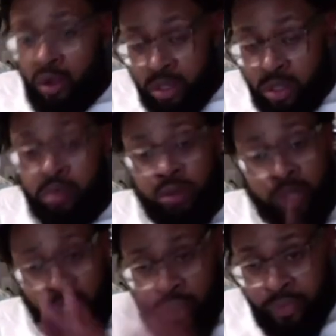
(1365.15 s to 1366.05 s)
So
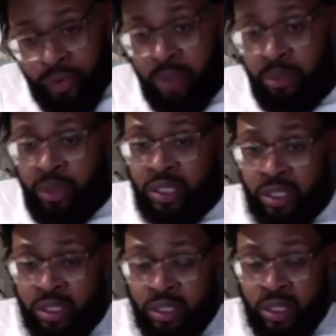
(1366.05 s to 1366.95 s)
thank you for your
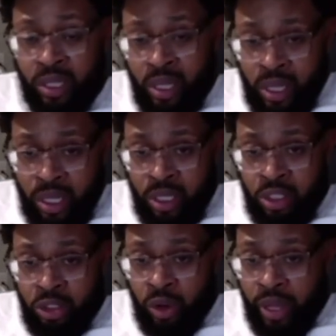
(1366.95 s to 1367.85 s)
business and
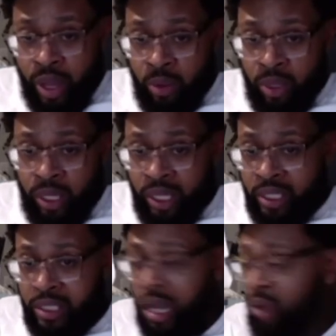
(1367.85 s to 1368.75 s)
enjoy that when it
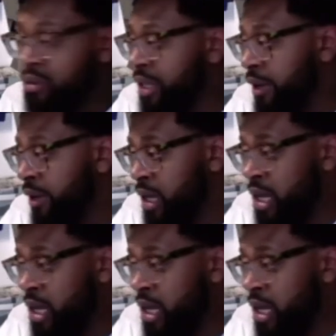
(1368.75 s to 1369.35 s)
gets out there.